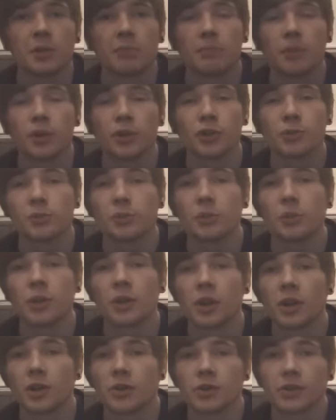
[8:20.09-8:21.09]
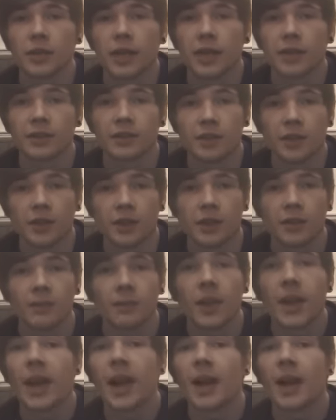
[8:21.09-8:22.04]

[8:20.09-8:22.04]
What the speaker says: a possible 100 next turn,